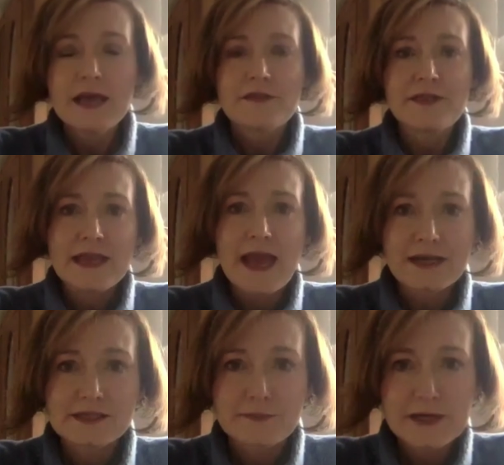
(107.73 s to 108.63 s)
the
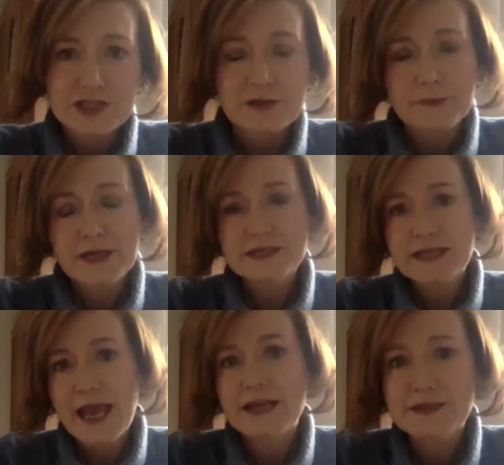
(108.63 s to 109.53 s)
exhibition, because
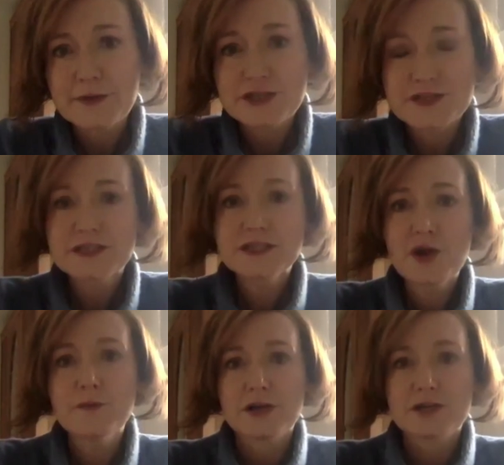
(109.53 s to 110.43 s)
the exhibition
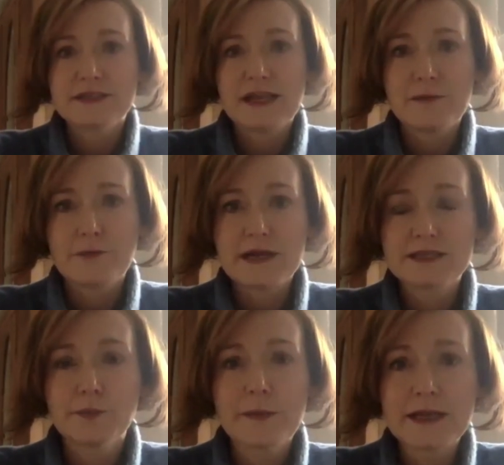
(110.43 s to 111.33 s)
so much
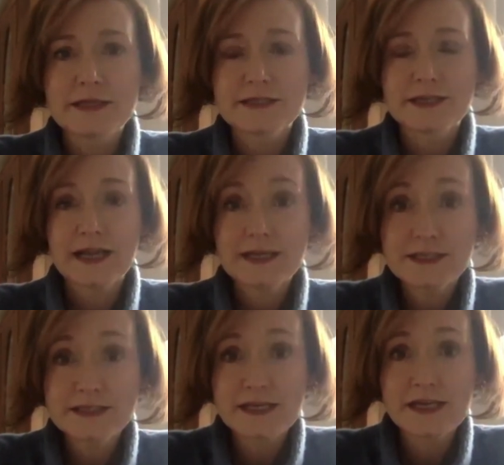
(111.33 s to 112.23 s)
celebrates women's
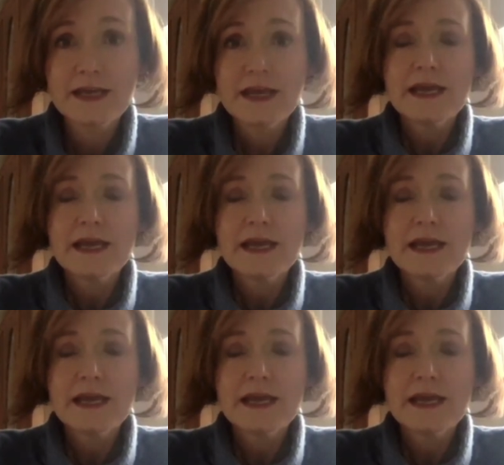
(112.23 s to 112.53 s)
tenacity,